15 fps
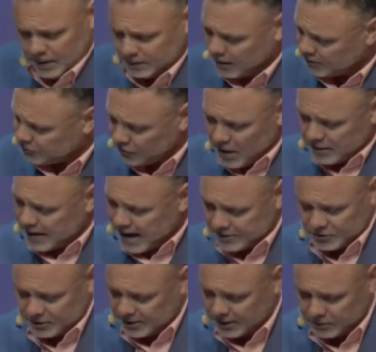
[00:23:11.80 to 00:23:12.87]
It, it's not
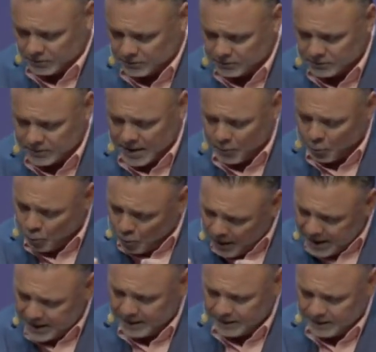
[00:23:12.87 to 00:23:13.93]
accidental that
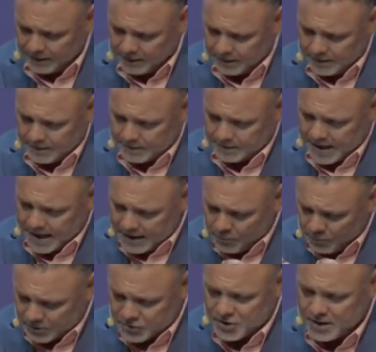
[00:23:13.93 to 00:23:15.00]
when
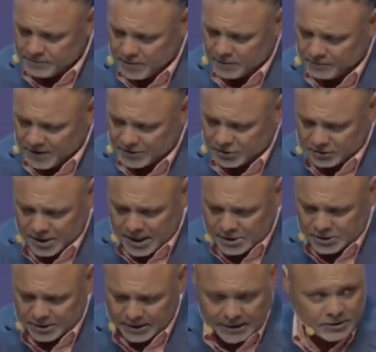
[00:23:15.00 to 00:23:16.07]
they receive their
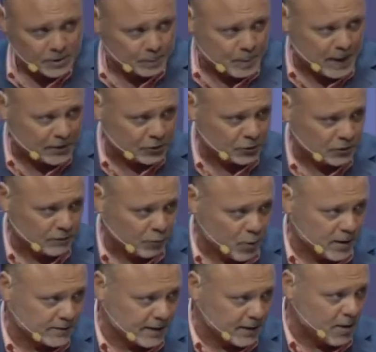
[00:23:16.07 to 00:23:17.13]
visitation, it's a picture of
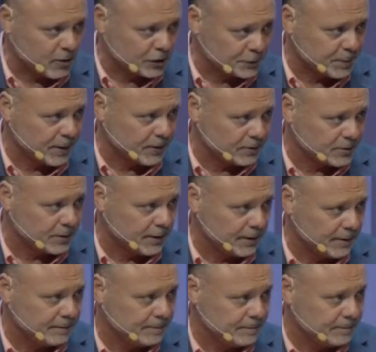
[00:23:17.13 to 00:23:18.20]
where they are
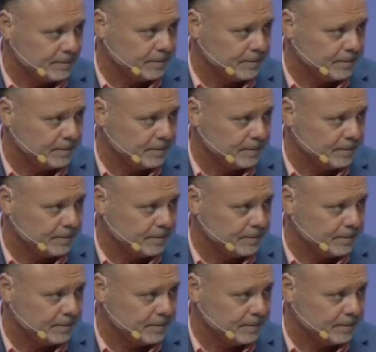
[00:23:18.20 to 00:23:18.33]
spiritually.